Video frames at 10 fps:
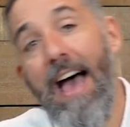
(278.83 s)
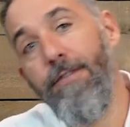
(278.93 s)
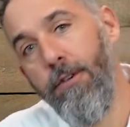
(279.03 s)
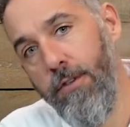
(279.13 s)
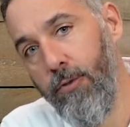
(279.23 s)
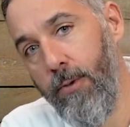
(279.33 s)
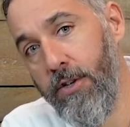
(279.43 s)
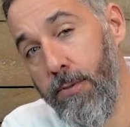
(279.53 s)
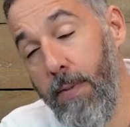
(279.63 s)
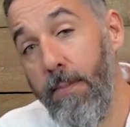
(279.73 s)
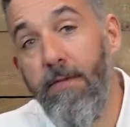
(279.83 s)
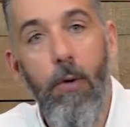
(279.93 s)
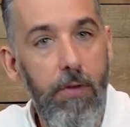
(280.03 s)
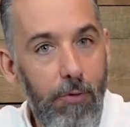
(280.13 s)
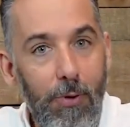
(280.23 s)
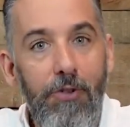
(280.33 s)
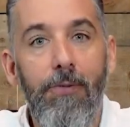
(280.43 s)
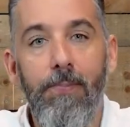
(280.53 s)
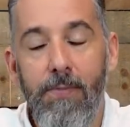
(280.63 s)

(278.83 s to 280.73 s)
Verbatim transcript: after the switch, but before the switch.